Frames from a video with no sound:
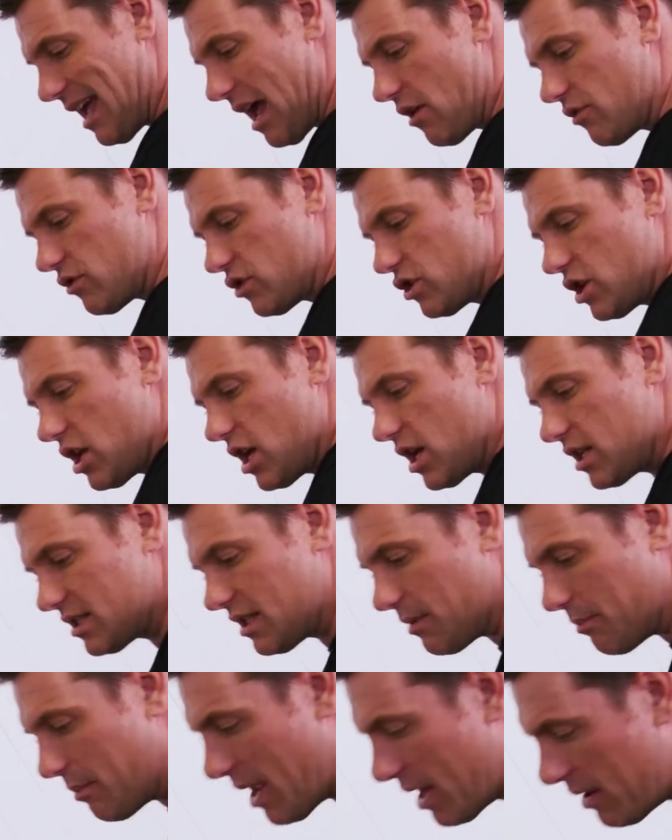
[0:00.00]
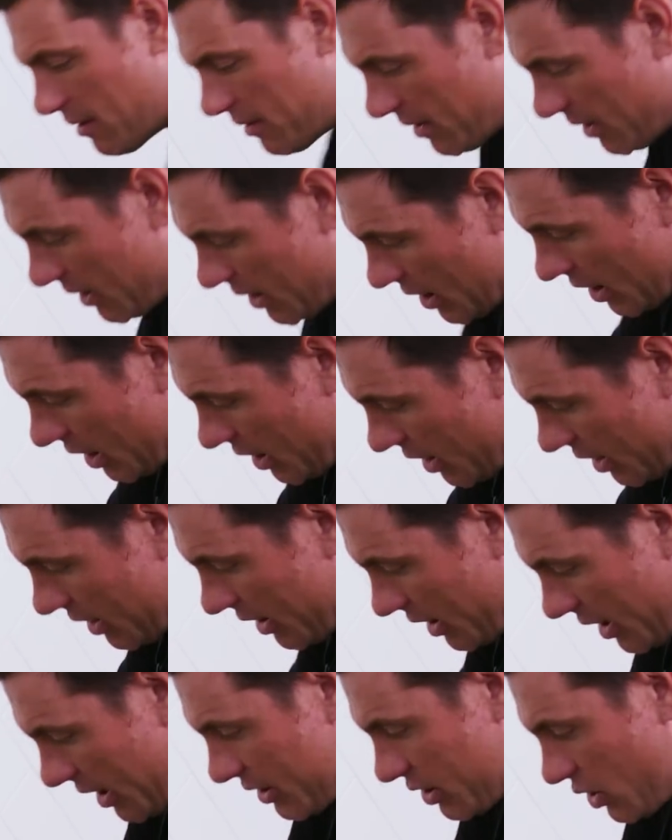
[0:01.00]
down just a bit.
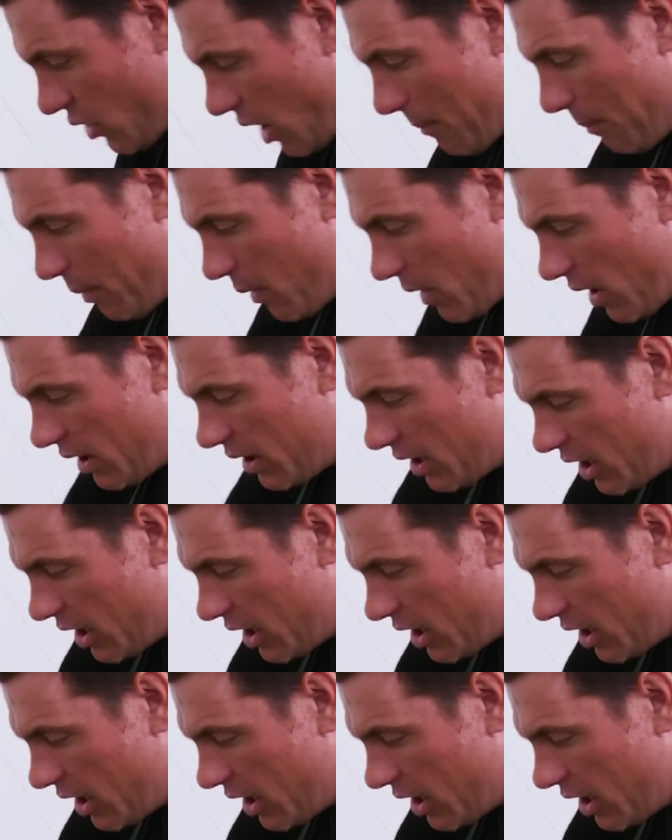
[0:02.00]
And so I put a